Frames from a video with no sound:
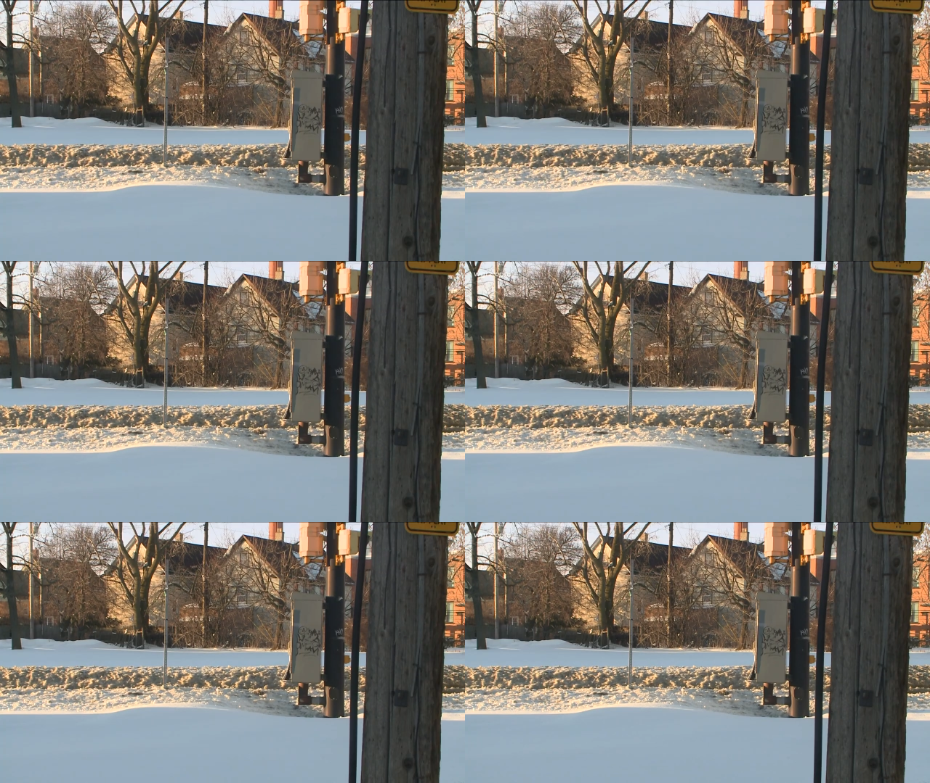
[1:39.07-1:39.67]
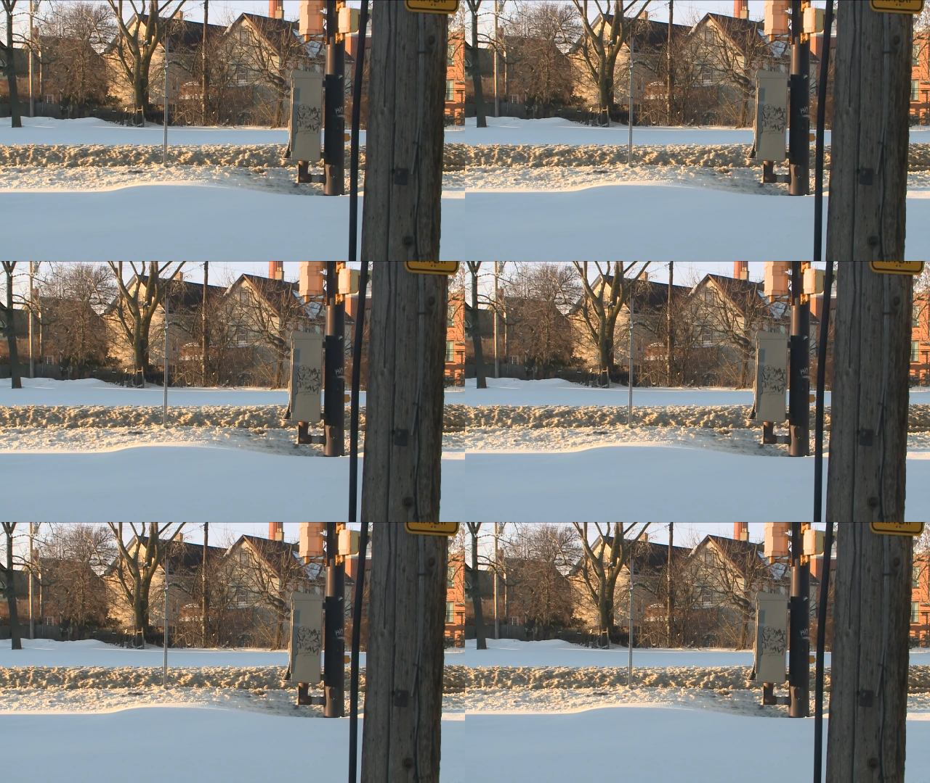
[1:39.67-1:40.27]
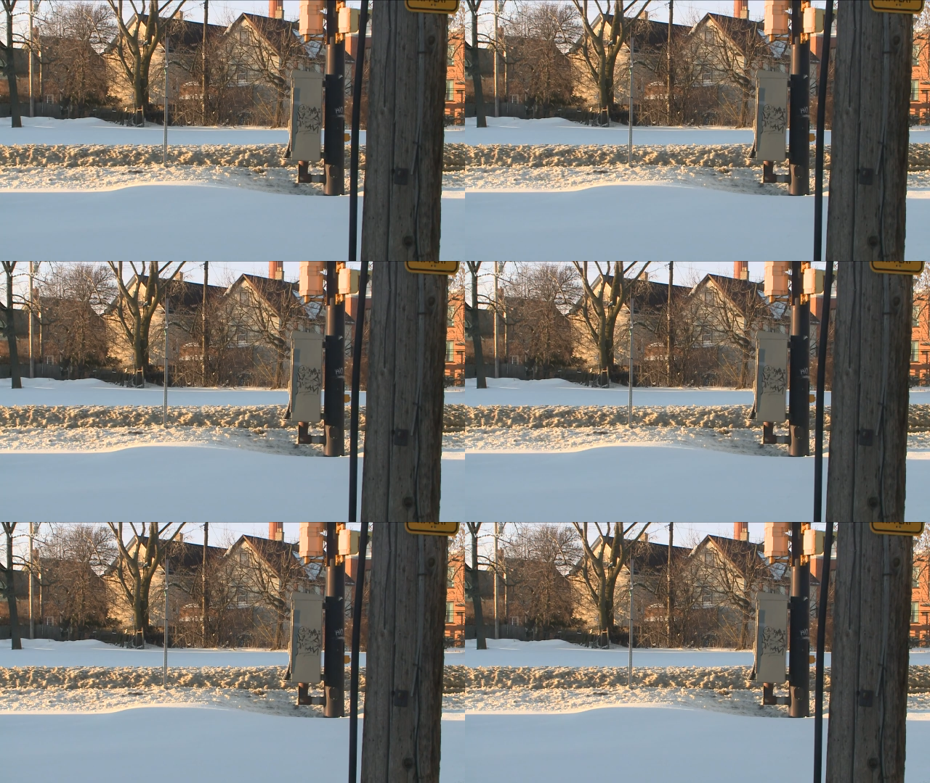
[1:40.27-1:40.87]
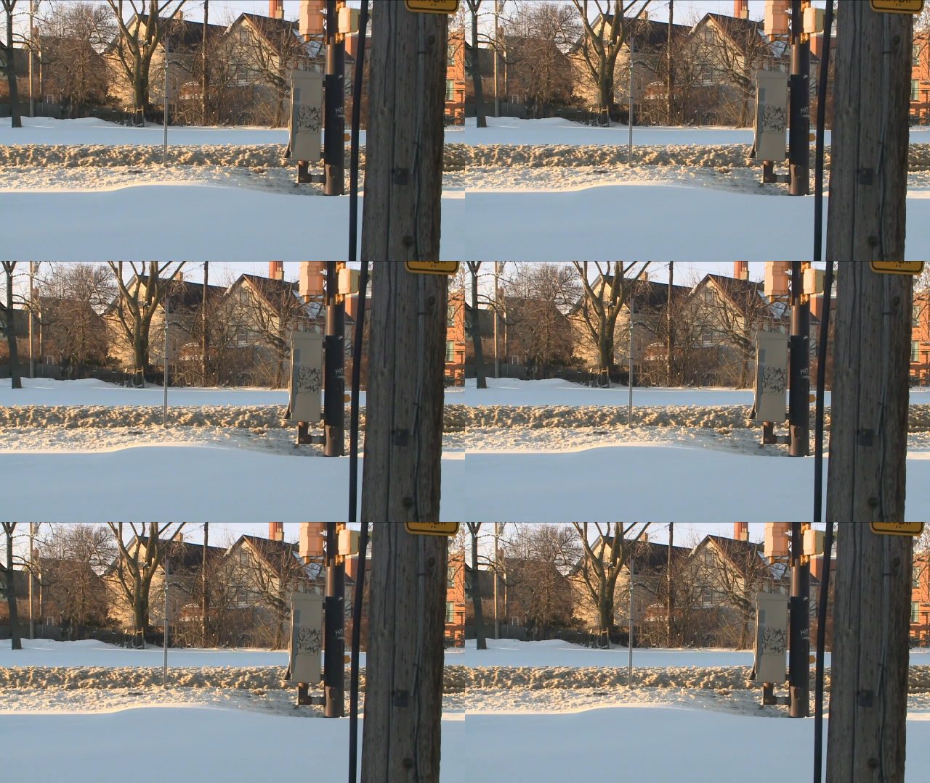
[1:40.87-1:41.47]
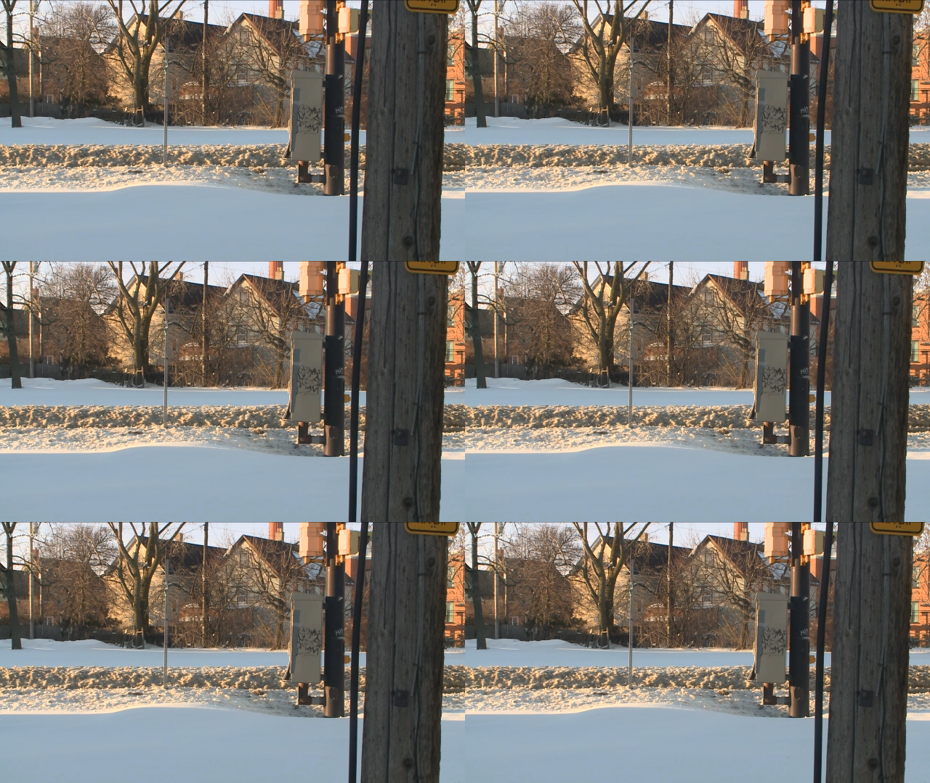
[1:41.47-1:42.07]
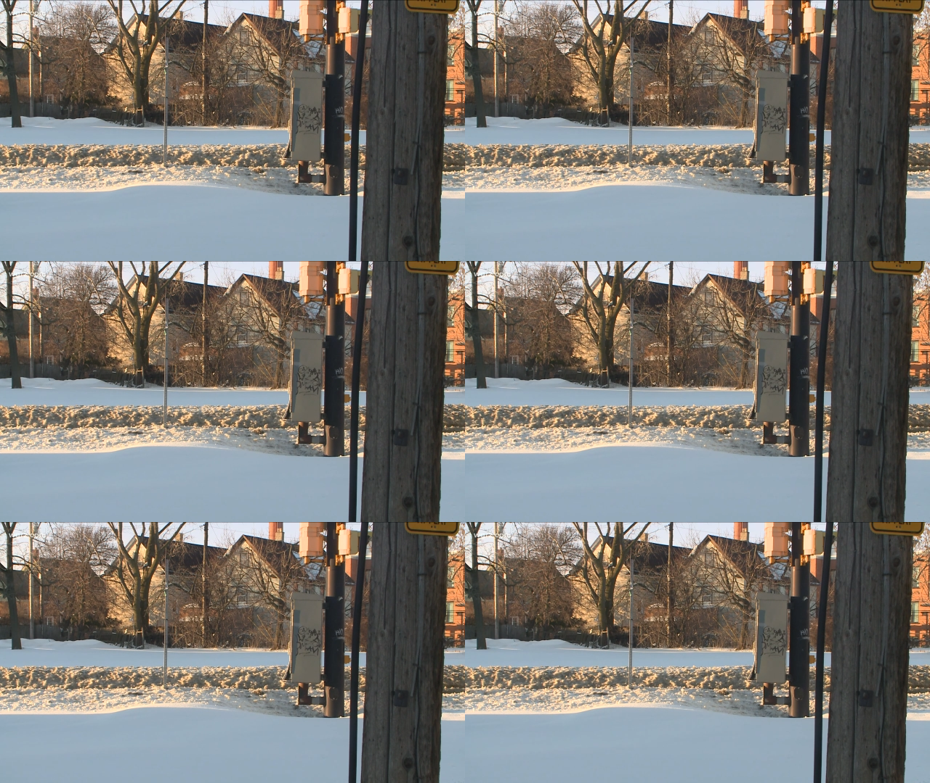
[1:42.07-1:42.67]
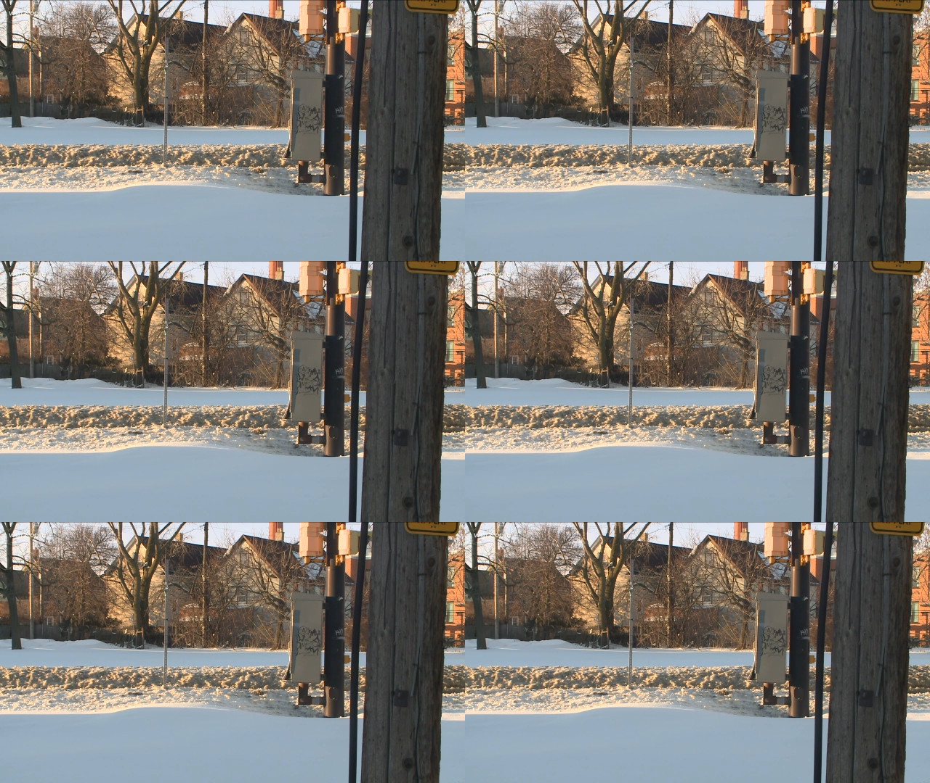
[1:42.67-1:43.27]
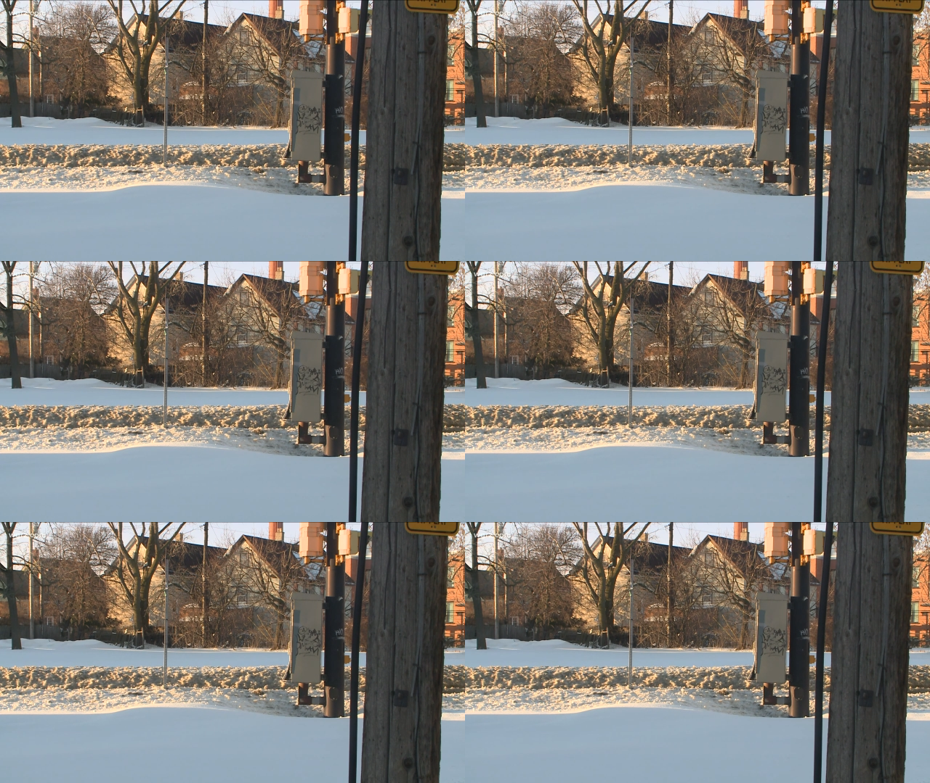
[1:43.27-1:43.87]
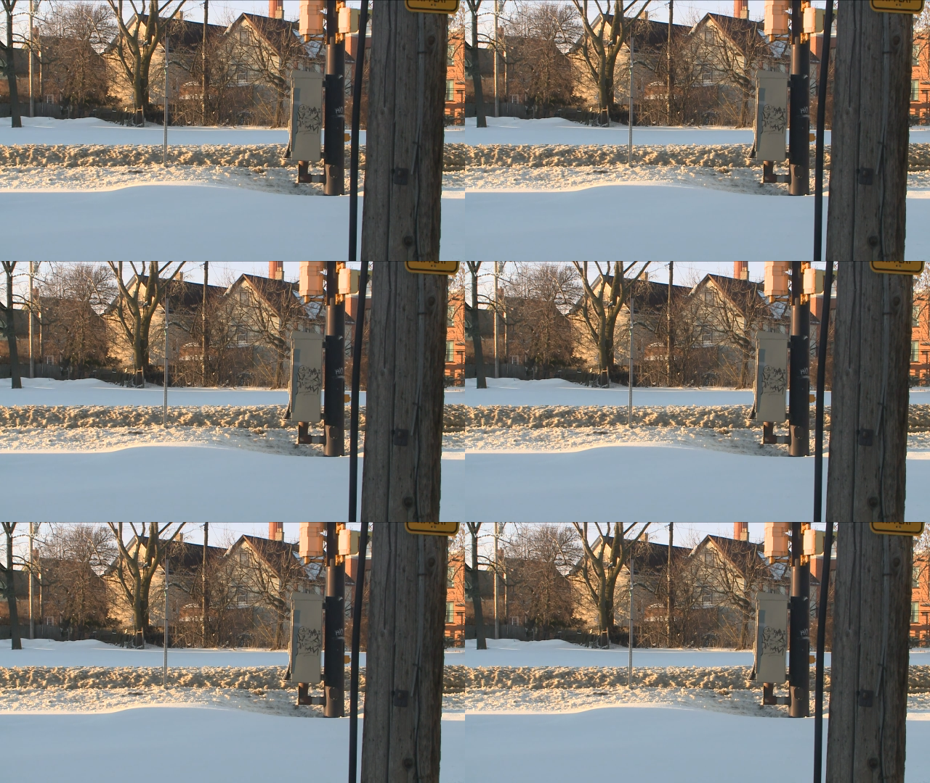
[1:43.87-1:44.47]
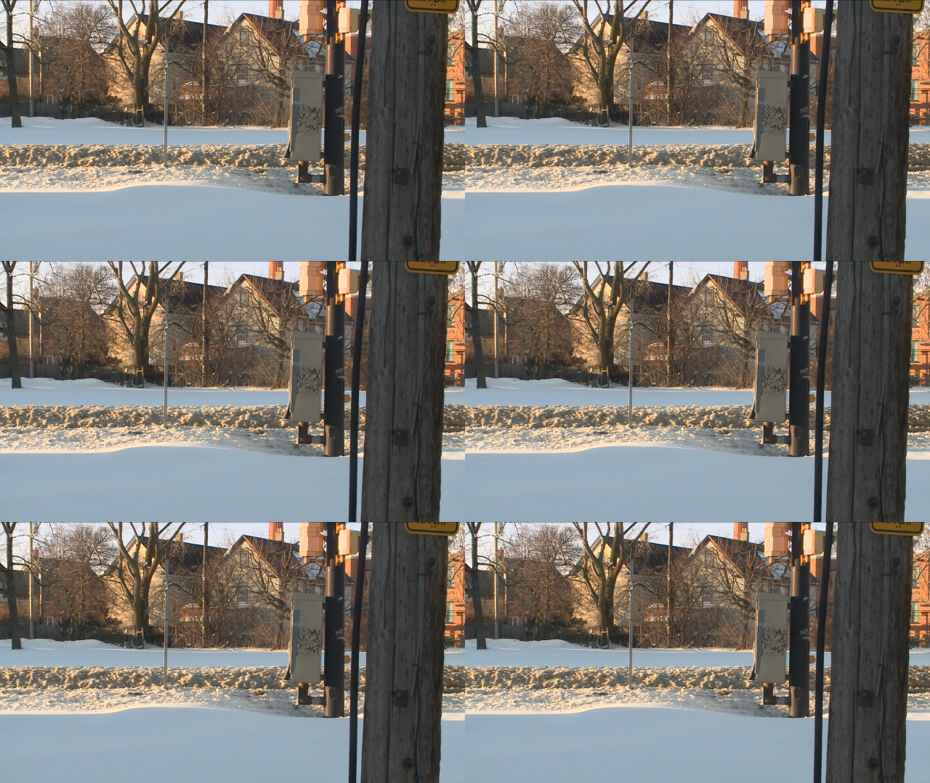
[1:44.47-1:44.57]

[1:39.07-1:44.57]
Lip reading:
(no speaker visible)